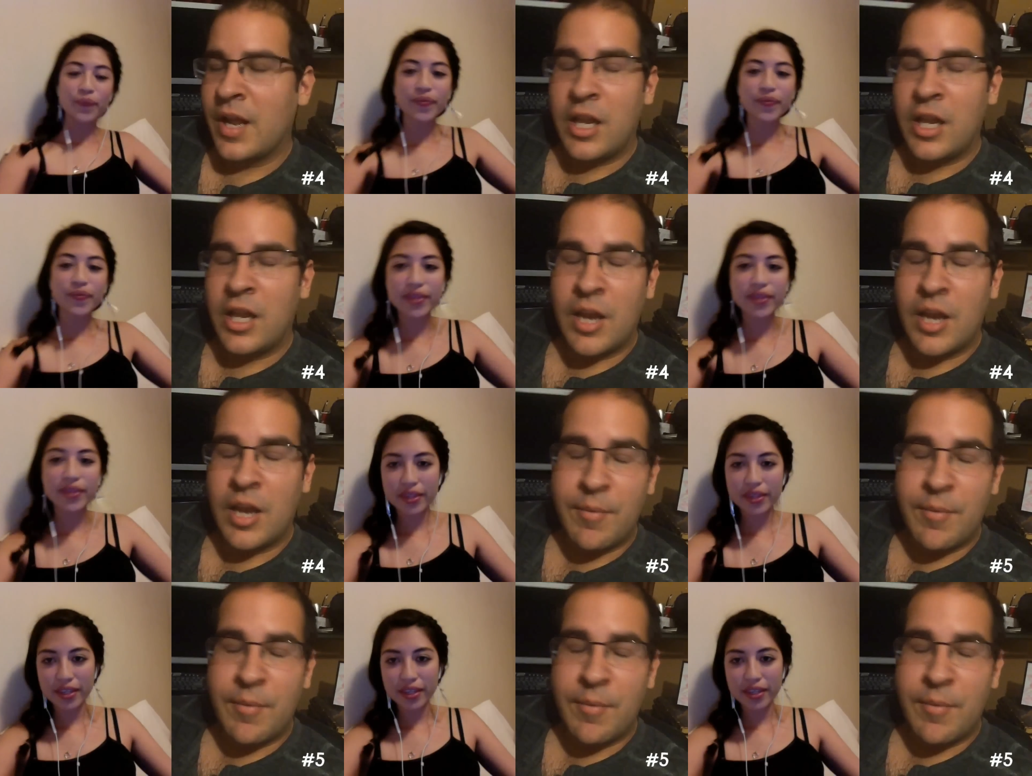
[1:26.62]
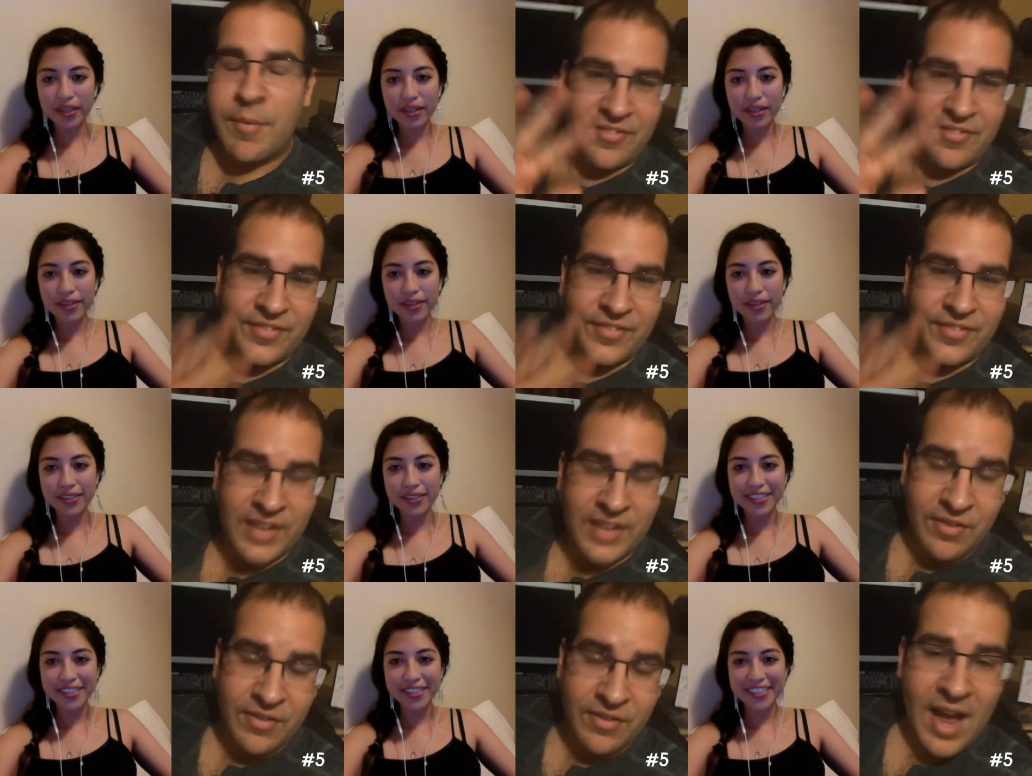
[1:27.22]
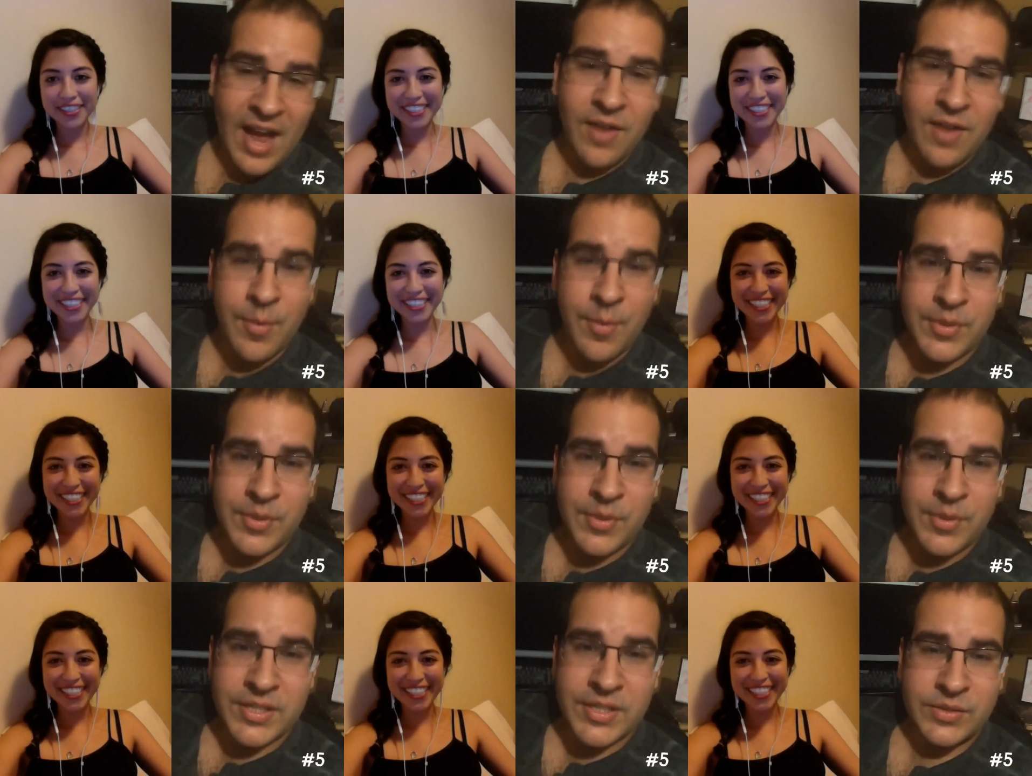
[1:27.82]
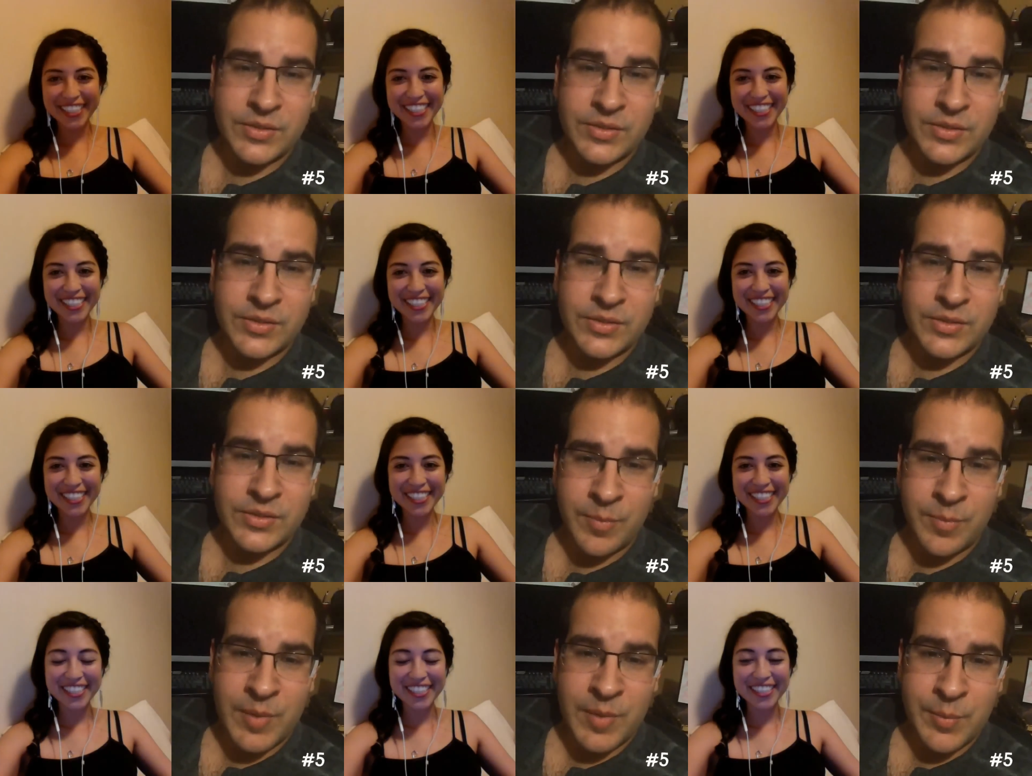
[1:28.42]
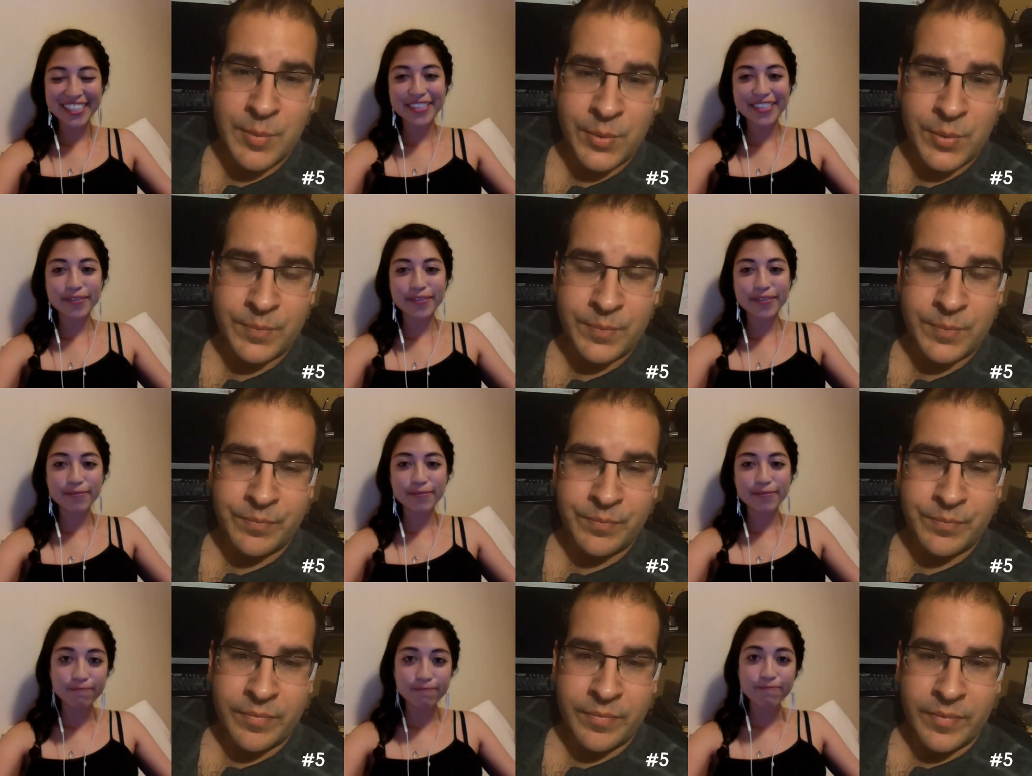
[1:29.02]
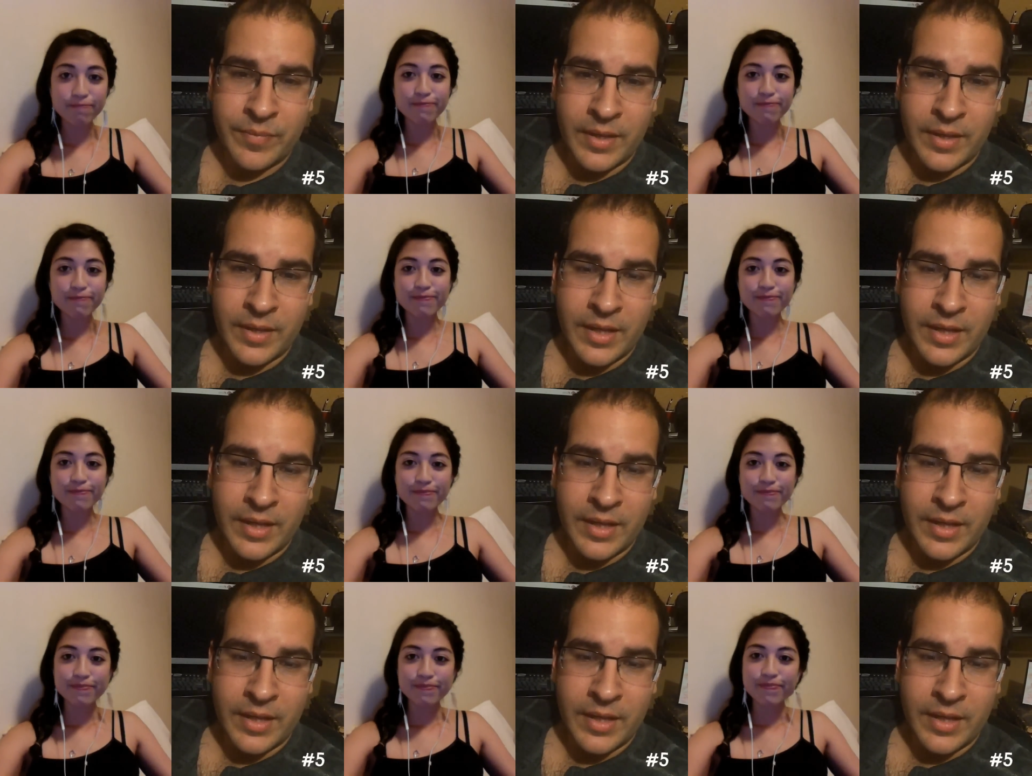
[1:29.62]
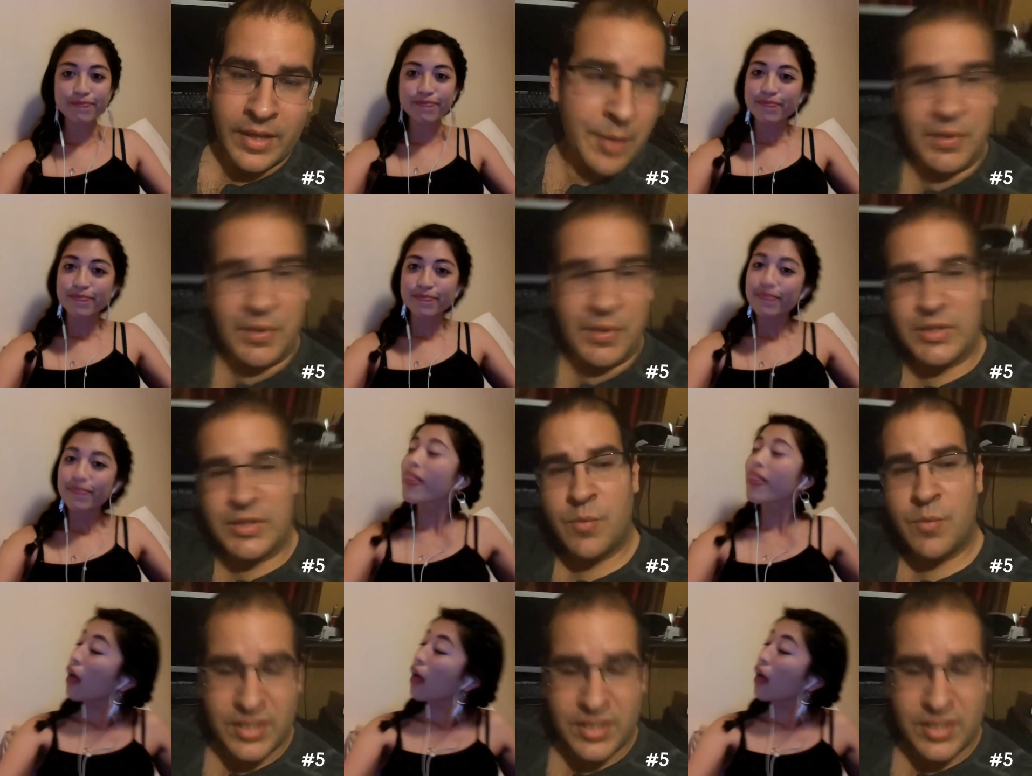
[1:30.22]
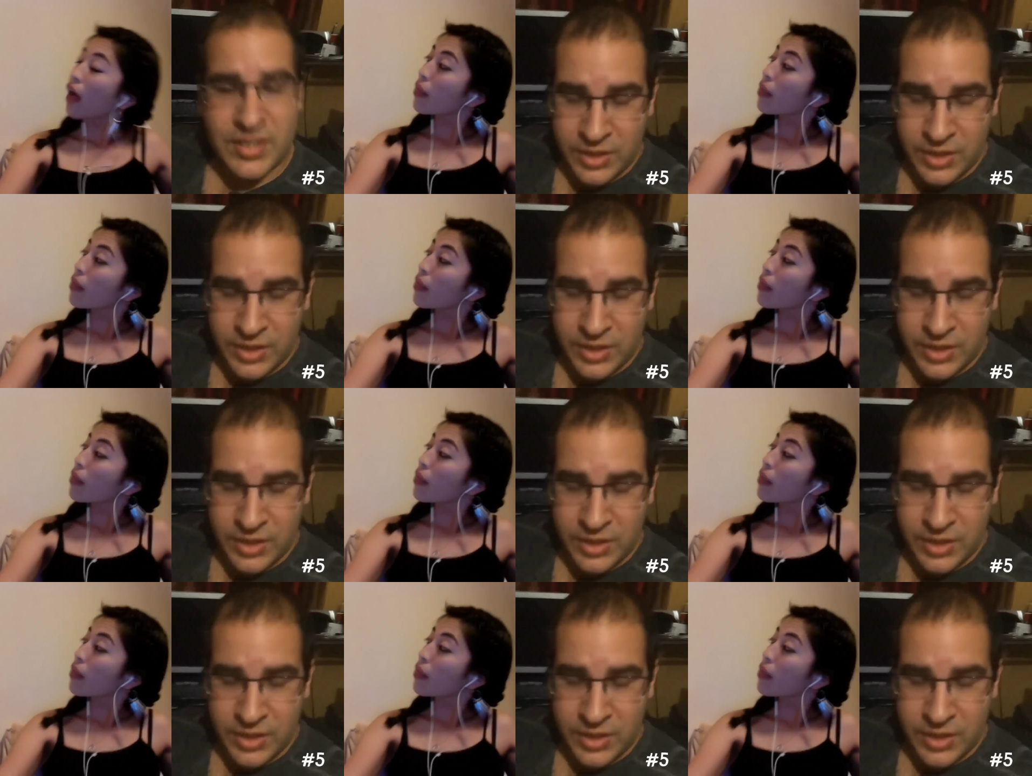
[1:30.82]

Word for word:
Speaker 1: Number five, never have conversations with other people. If another person walks